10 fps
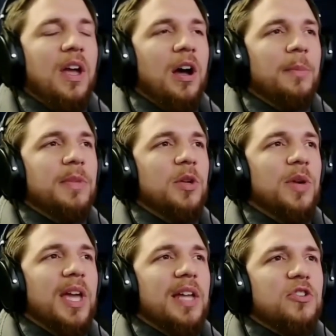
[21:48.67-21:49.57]
Um, you
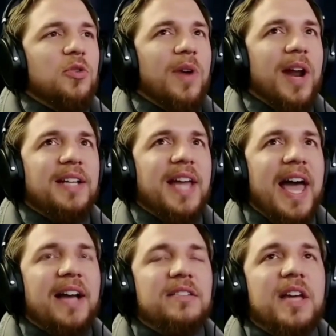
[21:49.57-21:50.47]
get direct
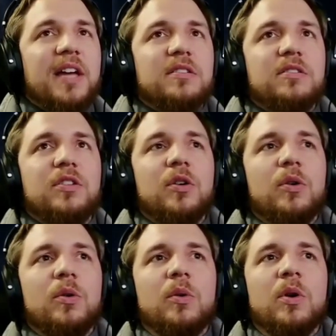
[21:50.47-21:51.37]
access
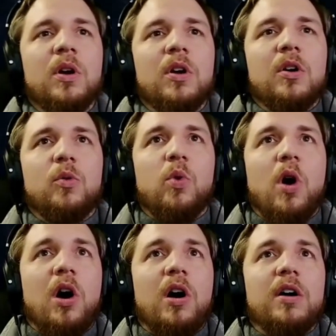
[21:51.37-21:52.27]
to
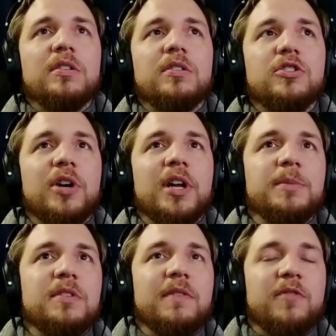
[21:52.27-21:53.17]
raw
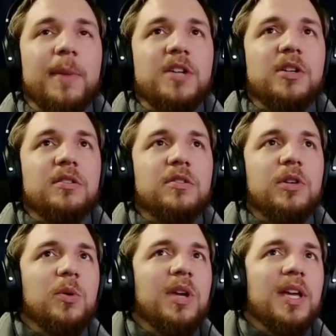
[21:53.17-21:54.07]
streams of information. So
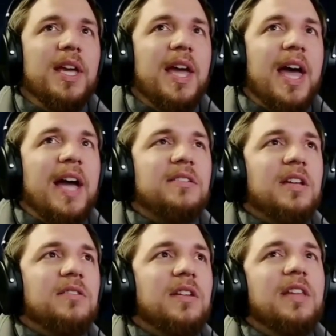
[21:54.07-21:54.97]
you can get
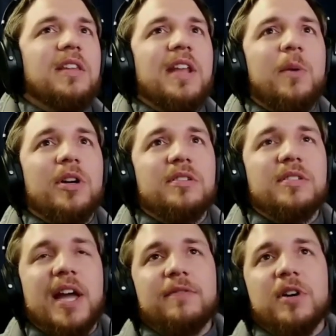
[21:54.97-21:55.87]
access in the network
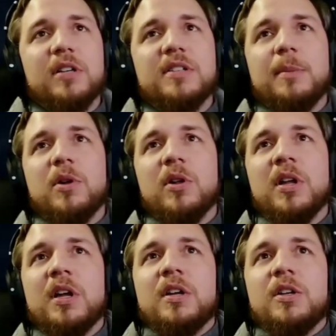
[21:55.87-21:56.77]
stack, for example,
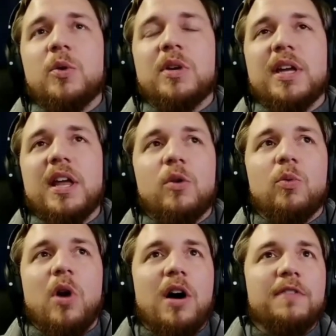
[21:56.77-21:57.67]
you can get a
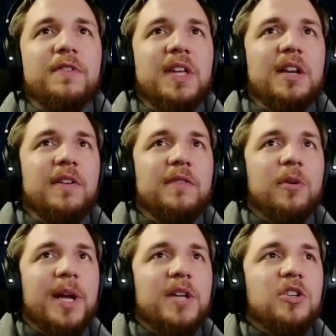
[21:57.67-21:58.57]
raw feed of
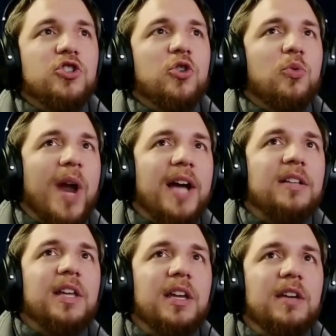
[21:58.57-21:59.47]
information
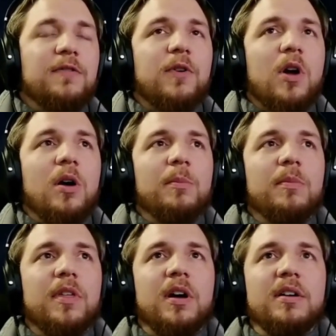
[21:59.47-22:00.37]
directly
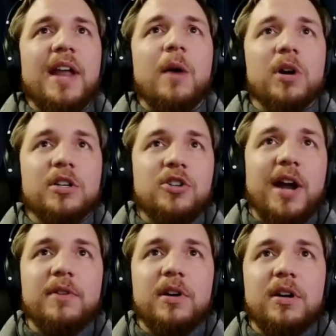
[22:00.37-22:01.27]
from the network
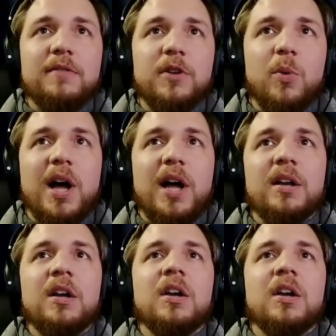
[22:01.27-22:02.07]
driver if you want.